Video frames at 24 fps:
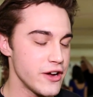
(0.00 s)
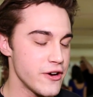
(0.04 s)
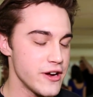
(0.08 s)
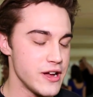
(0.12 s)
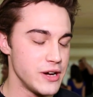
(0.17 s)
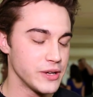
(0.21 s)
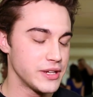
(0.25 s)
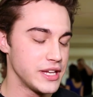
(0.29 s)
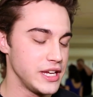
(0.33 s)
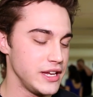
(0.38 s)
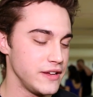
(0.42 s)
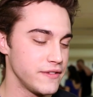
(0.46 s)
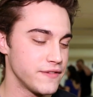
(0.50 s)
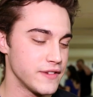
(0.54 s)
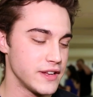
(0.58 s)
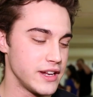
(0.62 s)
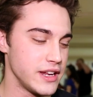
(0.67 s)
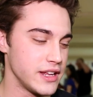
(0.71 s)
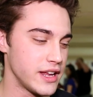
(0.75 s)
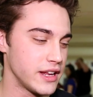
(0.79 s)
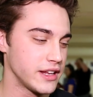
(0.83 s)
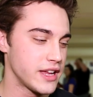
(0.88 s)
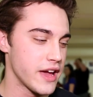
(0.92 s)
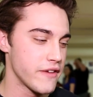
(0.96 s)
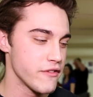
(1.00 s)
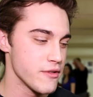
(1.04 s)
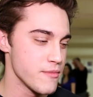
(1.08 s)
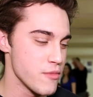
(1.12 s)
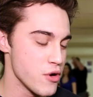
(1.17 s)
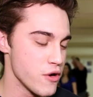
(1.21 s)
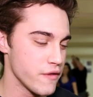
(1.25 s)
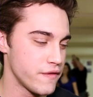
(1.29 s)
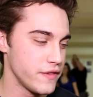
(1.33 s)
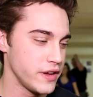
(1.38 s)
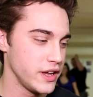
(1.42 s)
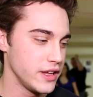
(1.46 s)
Larry O'Keefe and, and, Kevin
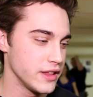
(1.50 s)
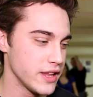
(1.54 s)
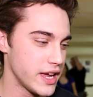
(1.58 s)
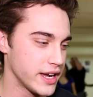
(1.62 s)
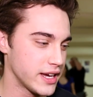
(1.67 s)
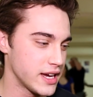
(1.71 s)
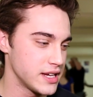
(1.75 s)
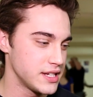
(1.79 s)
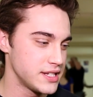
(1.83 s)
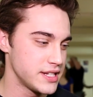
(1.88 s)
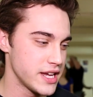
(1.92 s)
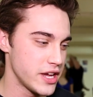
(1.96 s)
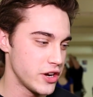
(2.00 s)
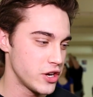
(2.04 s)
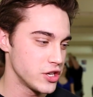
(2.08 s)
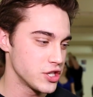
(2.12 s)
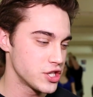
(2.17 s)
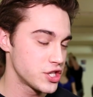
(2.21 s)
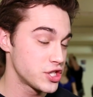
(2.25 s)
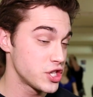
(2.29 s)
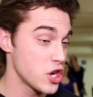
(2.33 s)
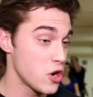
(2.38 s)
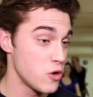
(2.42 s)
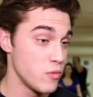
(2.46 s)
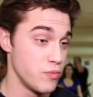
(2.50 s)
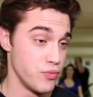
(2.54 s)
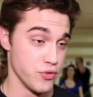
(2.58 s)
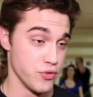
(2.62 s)
Murphy, like I said, are so